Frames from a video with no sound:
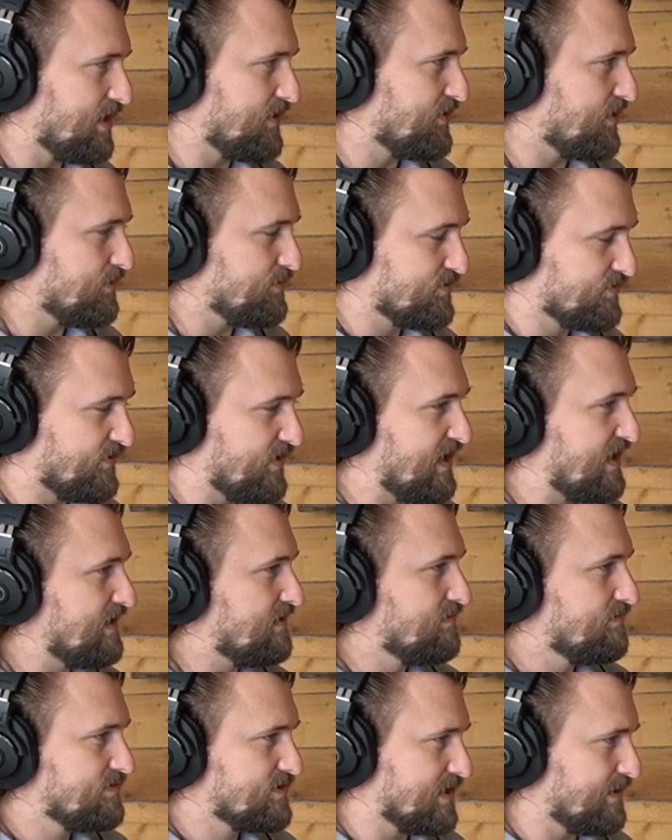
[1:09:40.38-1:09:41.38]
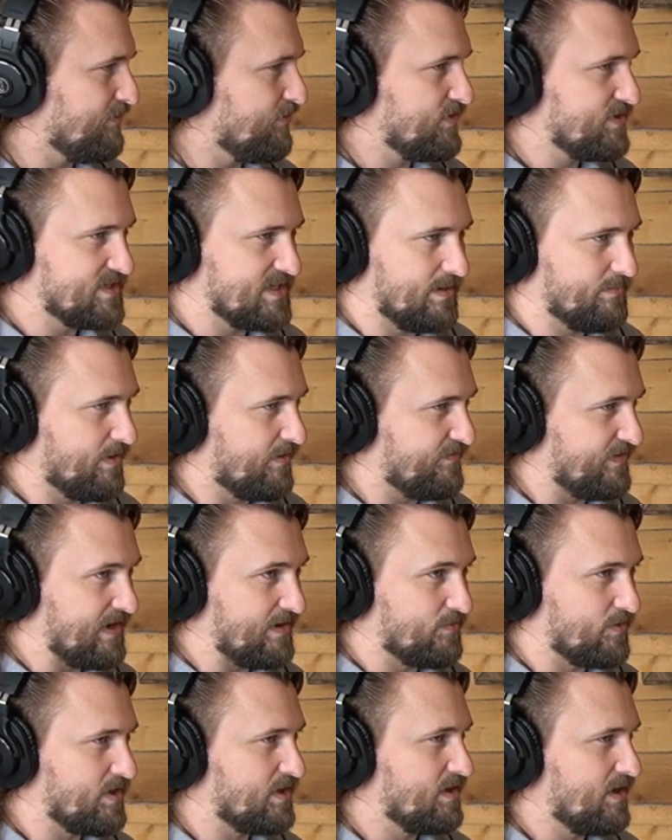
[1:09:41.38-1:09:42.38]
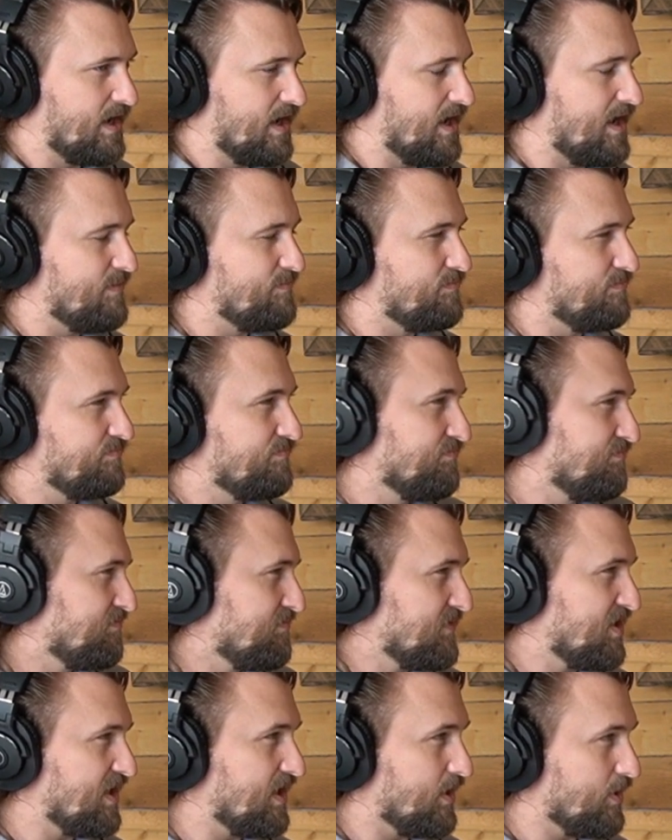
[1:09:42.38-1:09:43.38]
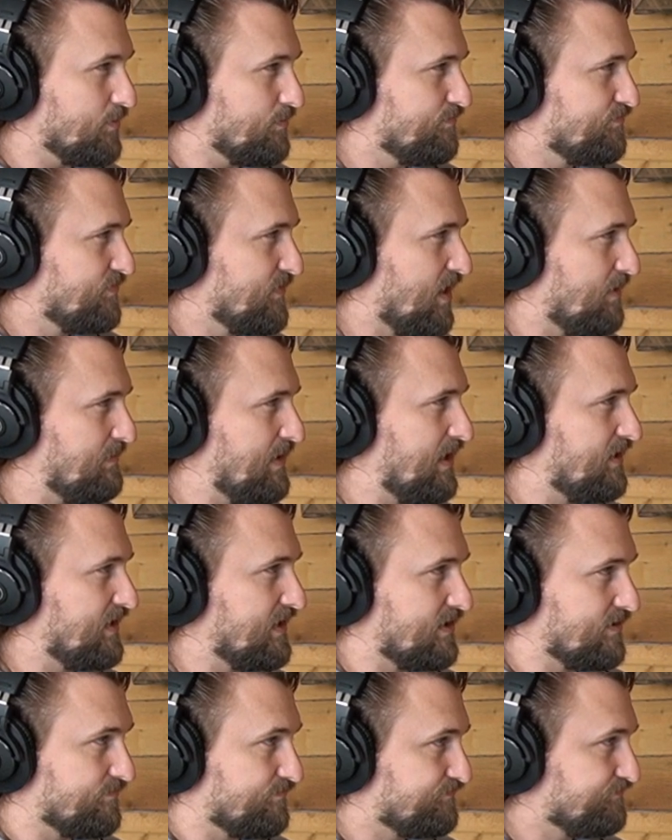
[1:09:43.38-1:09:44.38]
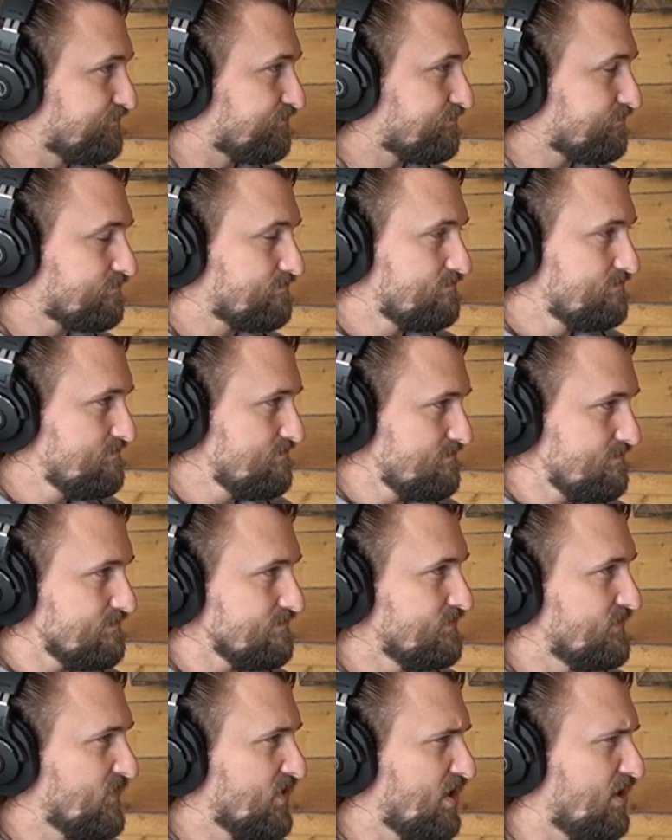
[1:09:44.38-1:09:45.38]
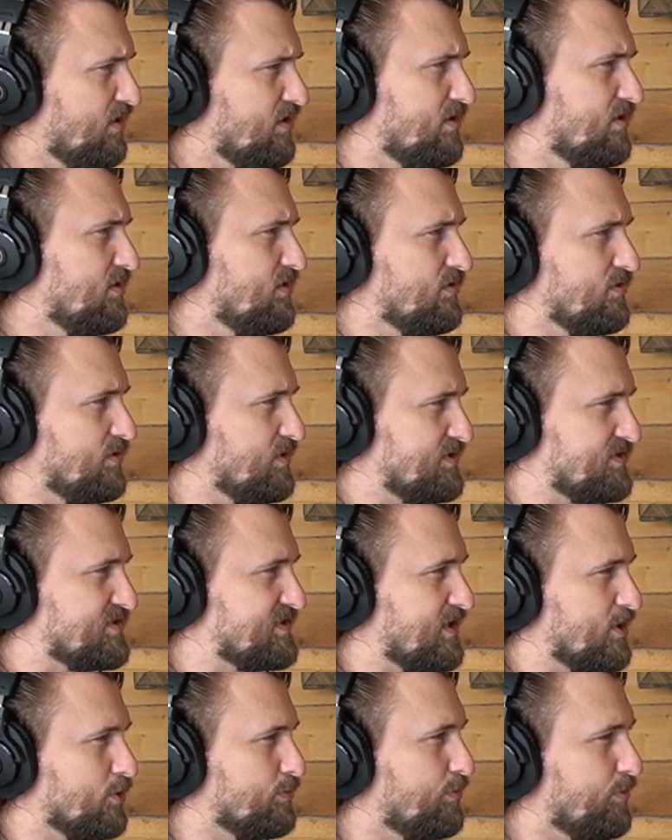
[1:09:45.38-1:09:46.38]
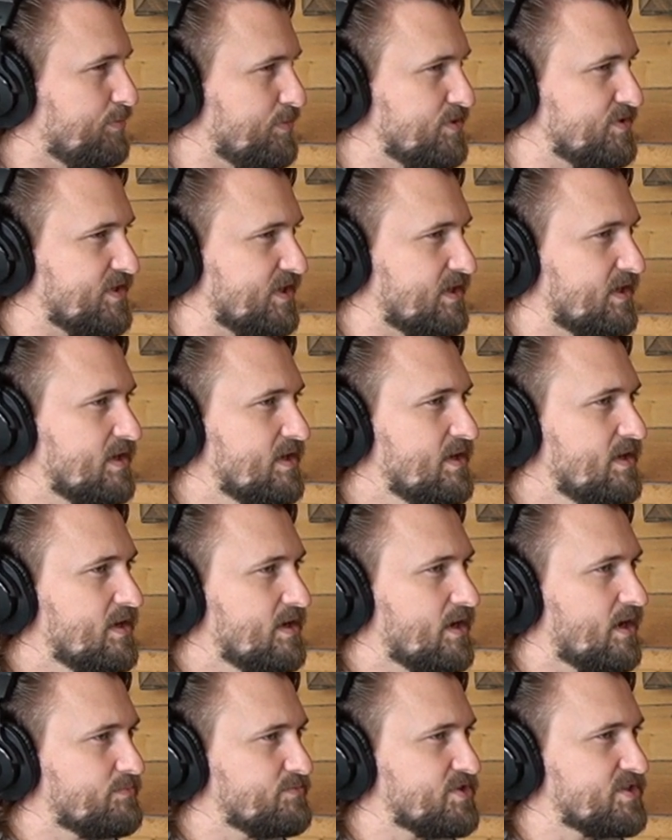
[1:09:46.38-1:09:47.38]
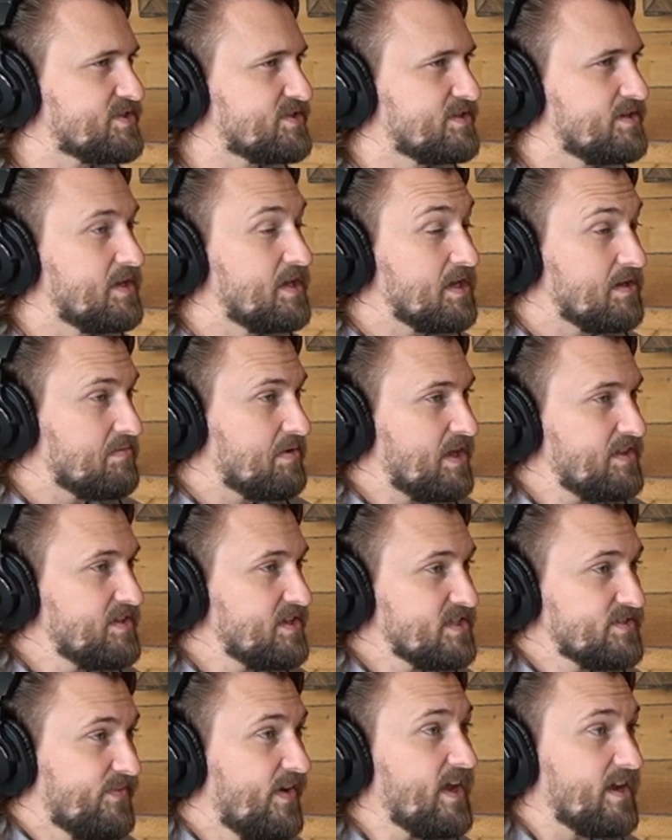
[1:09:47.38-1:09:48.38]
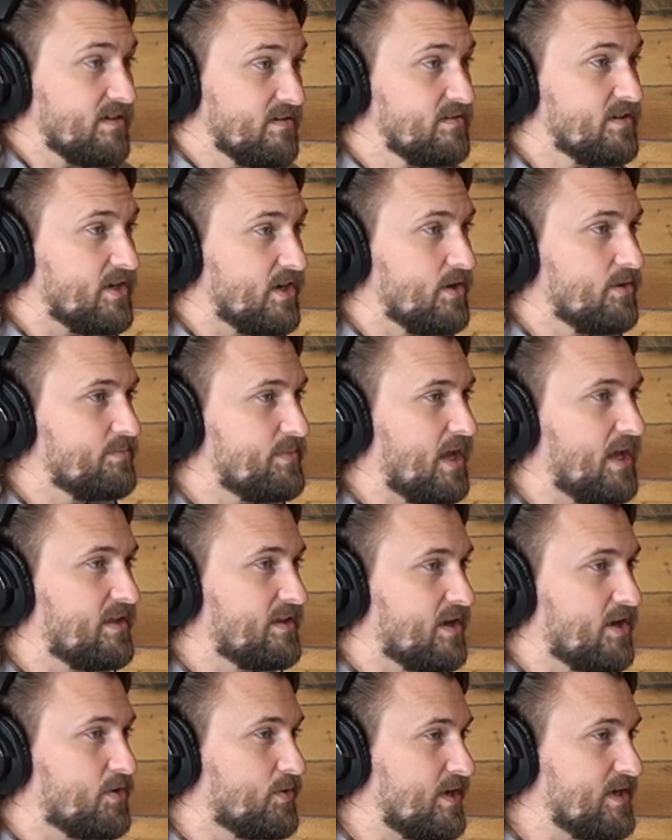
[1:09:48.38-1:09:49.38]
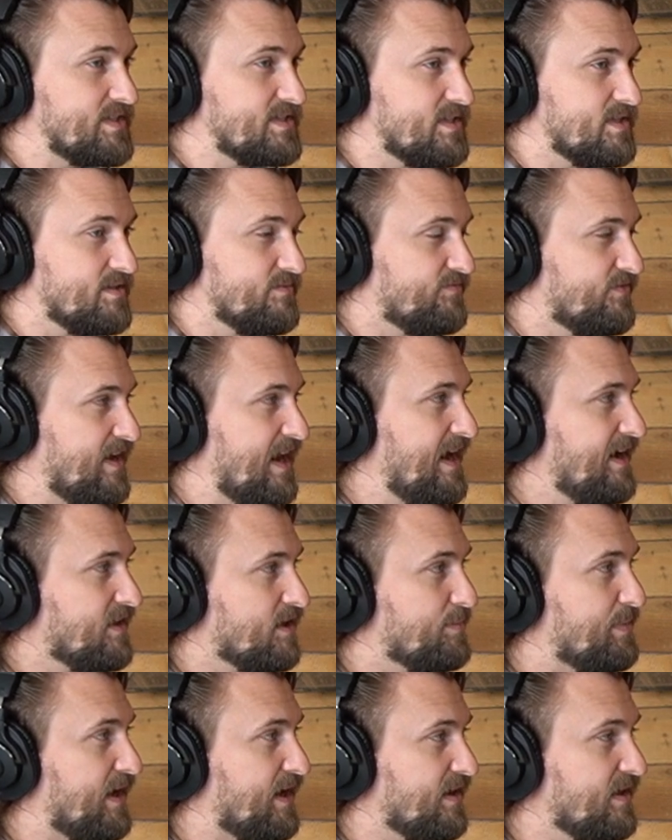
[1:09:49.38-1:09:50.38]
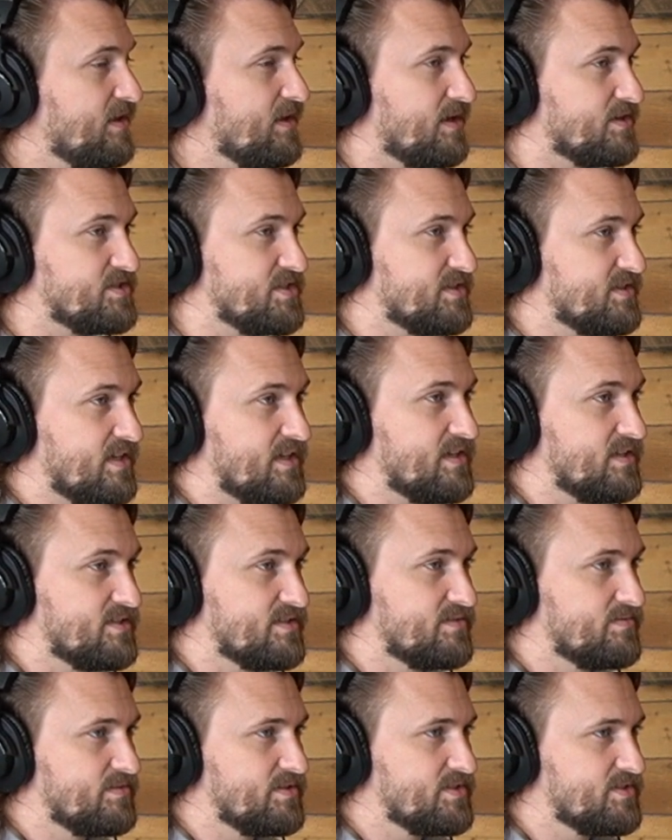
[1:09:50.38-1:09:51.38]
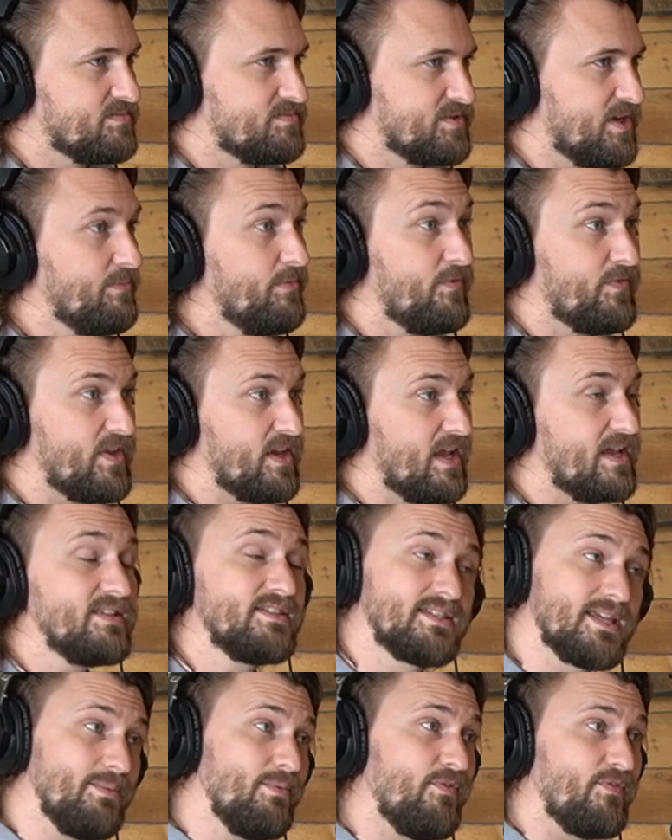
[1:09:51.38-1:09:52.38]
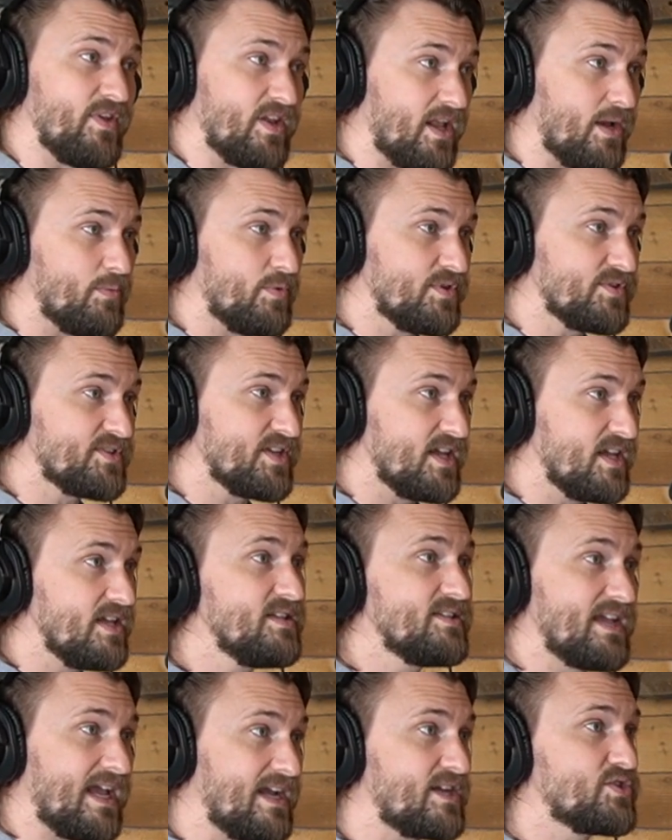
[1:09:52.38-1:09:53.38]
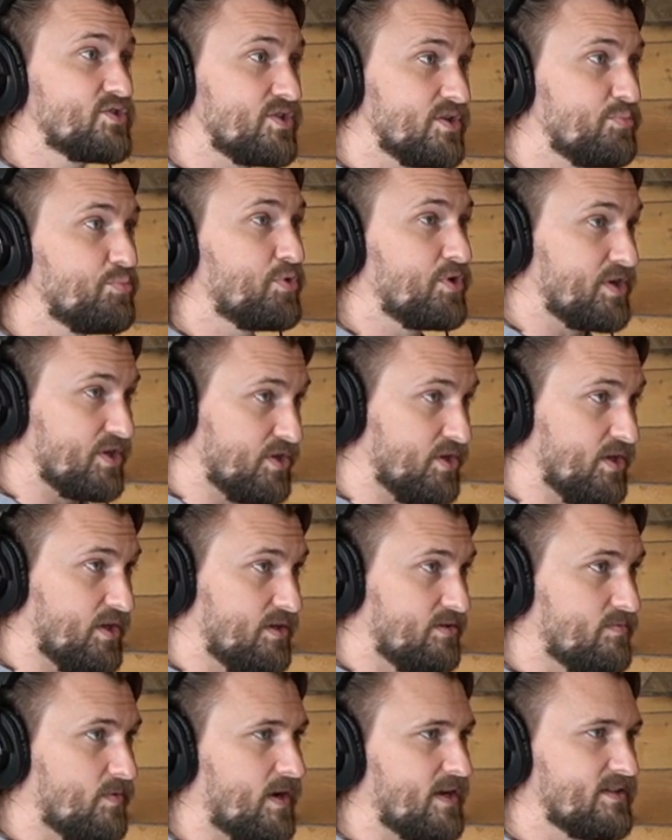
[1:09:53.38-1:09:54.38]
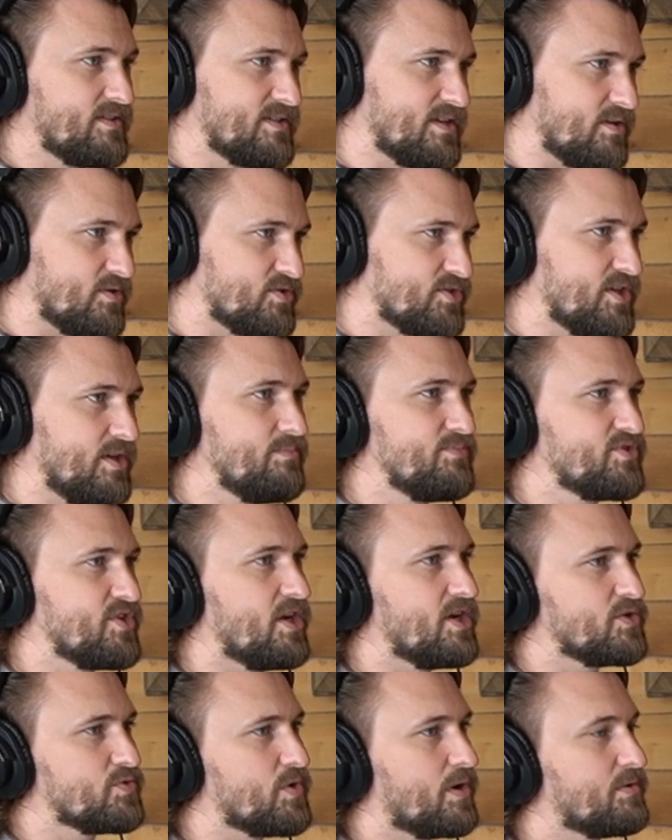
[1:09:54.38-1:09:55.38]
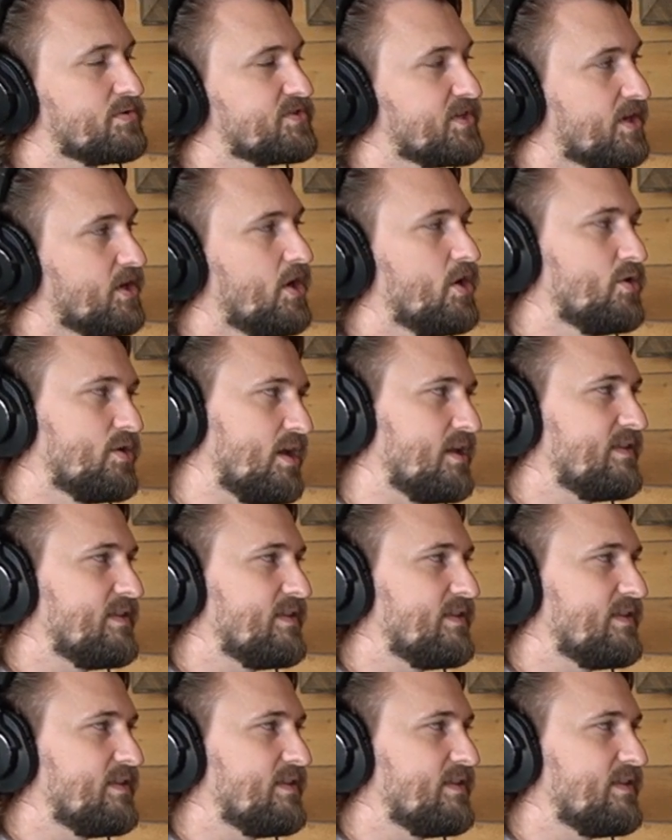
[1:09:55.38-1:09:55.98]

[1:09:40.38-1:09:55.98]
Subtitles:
thought was fine, some of it's not my favorite. I'm not like, oh, it's terrible music. I think it's fine. You know, I'm not like a crazy fanatic about it. I just think it's some of it I will say is actually pretty good, right? So there's some songs where I was like, okay,